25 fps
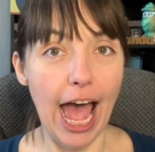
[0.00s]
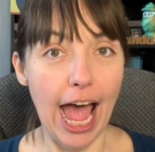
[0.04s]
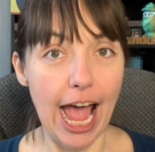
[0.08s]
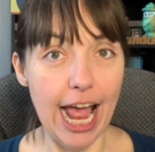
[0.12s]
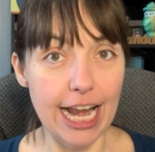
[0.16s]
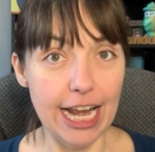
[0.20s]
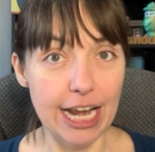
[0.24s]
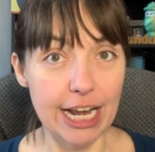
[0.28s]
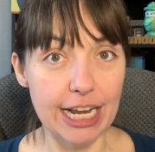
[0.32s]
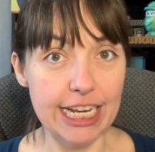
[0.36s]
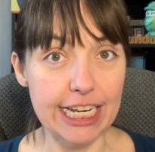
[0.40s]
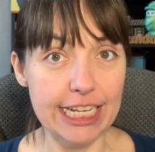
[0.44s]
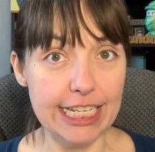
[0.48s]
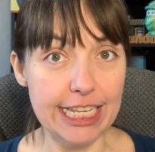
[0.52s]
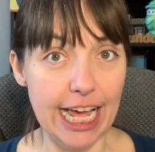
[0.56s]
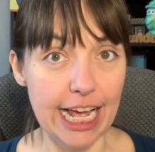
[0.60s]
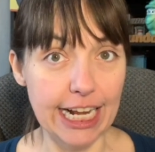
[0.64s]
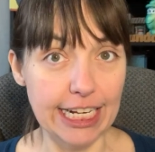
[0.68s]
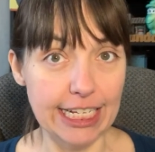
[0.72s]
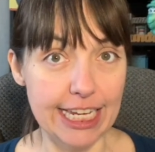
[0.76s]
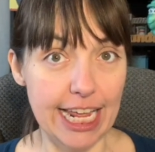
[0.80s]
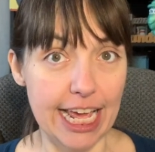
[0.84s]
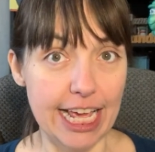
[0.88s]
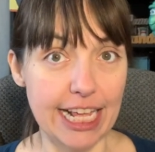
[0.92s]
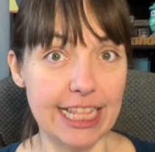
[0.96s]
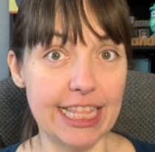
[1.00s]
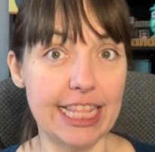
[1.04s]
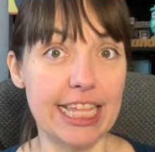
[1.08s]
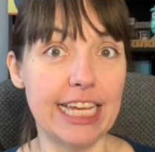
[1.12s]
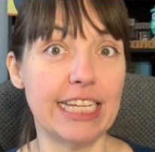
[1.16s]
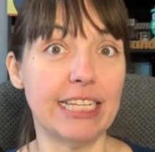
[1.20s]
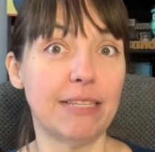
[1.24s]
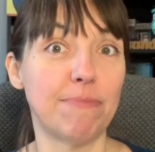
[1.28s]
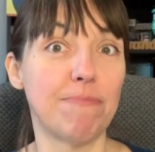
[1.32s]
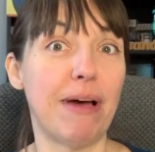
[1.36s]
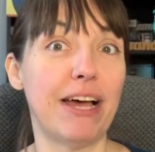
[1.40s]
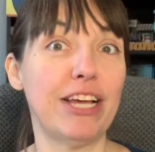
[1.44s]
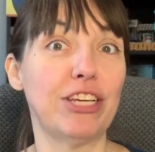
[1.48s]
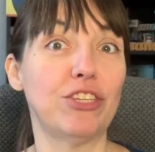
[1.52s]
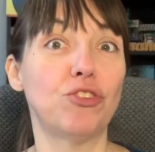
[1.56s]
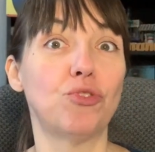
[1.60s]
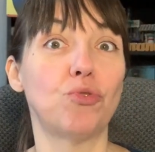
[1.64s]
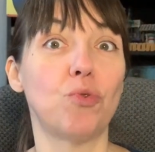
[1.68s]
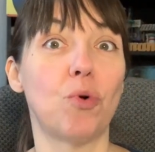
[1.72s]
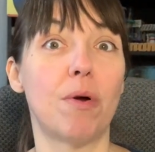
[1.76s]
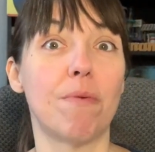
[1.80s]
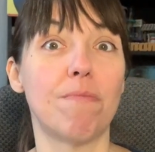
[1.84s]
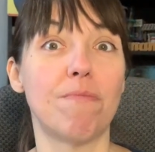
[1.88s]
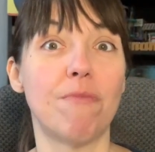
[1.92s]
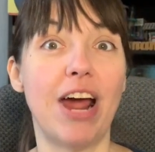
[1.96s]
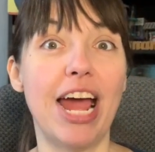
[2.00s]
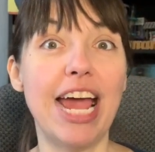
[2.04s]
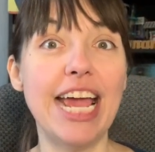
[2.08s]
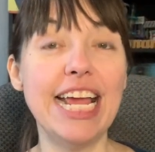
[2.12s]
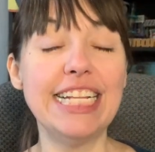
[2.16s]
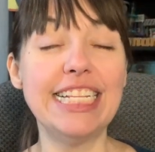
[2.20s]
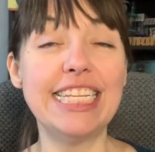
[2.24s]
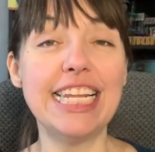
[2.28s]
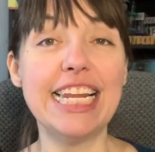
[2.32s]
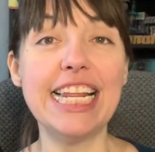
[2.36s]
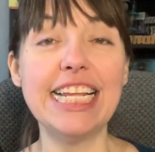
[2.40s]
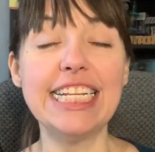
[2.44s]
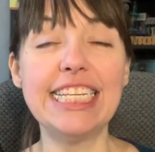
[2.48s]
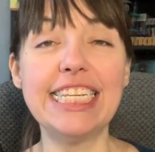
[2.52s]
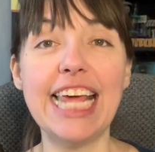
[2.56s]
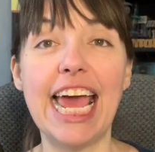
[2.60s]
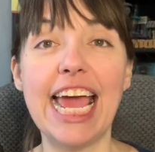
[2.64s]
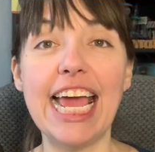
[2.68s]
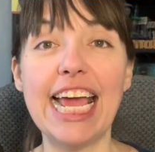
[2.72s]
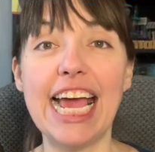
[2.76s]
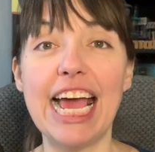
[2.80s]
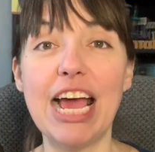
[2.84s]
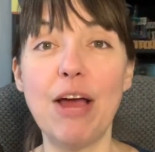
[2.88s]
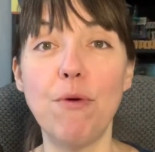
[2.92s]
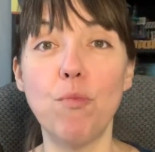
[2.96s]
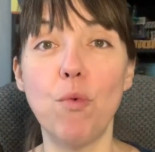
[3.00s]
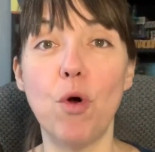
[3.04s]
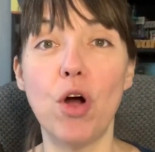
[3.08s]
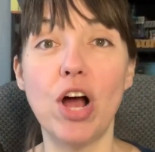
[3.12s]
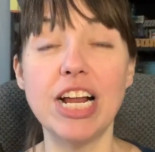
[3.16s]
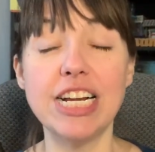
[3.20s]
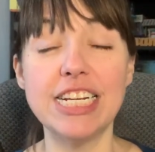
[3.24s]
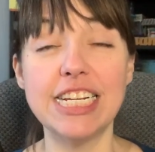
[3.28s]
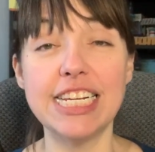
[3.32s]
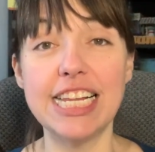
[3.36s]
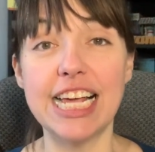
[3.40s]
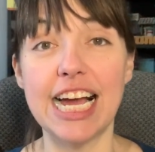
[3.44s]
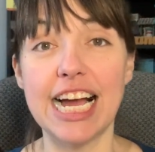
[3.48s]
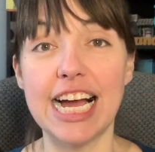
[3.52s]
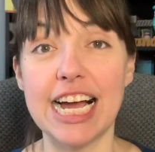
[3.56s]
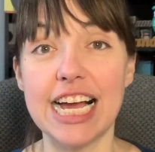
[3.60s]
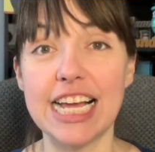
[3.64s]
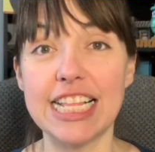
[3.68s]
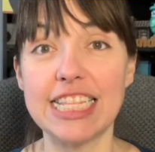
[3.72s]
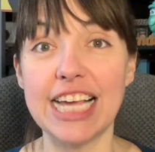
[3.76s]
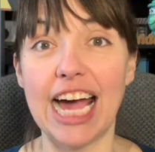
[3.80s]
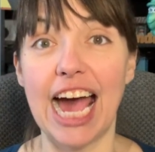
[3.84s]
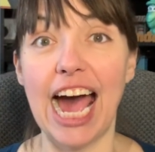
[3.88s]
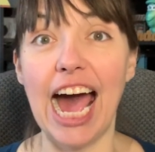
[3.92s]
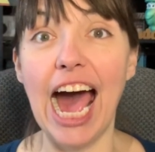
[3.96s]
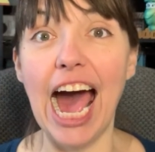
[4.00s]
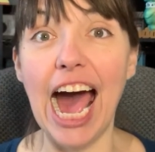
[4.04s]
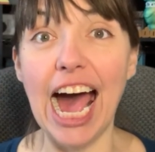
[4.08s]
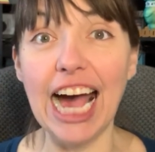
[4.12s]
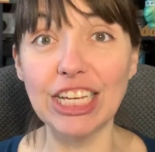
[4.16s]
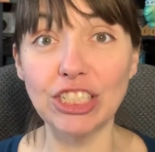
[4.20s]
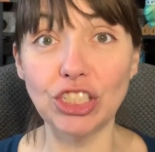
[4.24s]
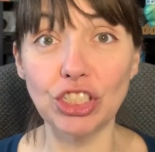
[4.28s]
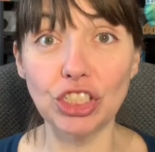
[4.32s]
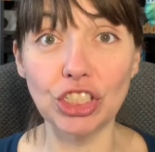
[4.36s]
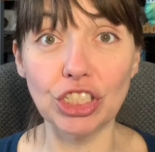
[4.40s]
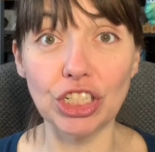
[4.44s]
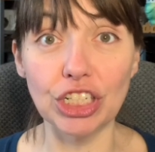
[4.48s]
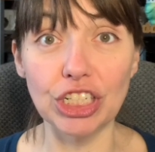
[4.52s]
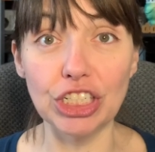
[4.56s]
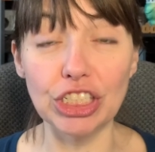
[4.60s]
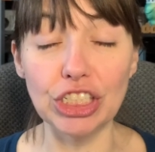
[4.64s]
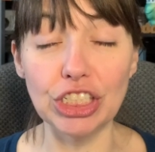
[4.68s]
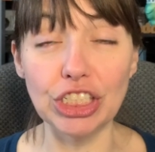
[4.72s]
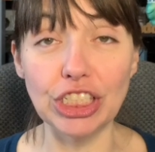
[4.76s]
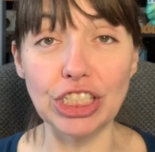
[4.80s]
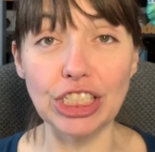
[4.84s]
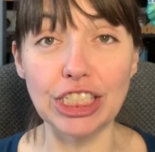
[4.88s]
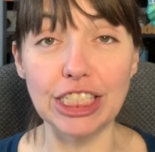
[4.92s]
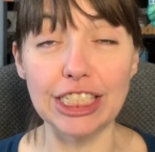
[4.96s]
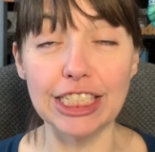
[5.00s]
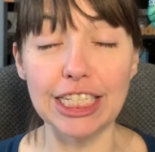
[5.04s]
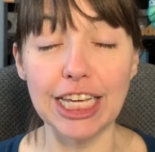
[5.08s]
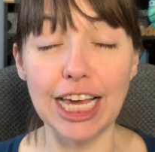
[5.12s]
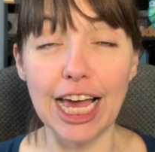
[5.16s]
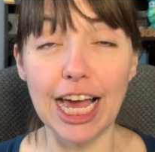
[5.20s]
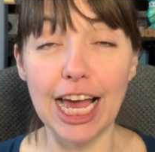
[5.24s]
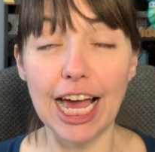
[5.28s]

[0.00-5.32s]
And did that take things by storm, right? Did it take, it won the, the Oscars.